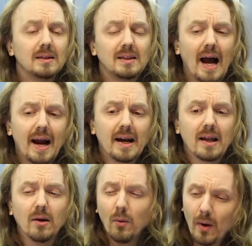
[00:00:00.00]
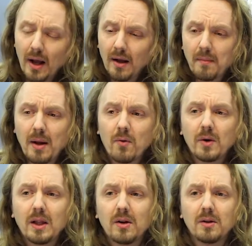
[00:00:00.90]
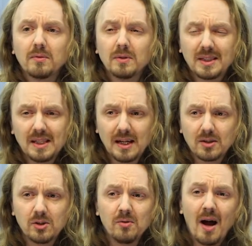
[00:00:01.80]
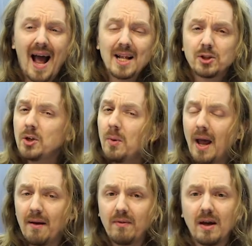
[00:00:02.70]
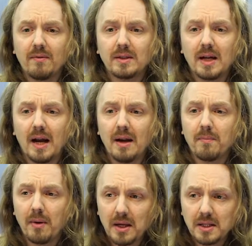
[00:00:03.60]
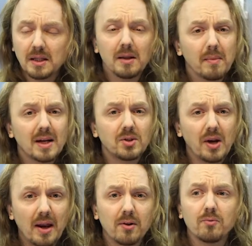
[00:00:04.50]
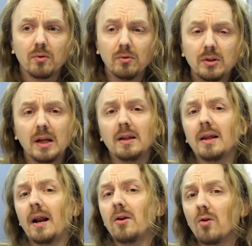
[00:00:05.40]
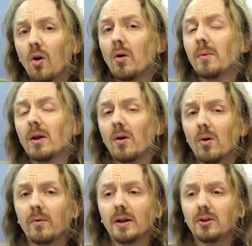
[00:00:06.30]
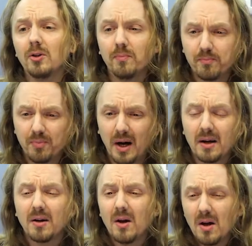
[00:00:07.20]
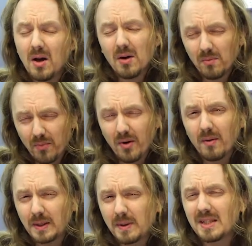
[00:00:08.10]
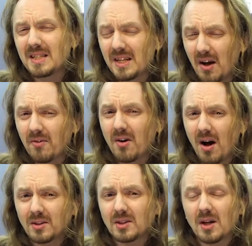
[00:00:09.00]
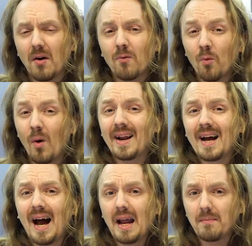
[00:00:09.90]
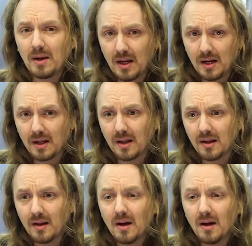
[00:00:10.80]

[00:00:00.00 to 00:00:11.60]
Dieting, well, I'm not really going to stick to too heavy of a diet, basically my standard routine that I normally already do, but pretty much be self-conscious of what I'm eating.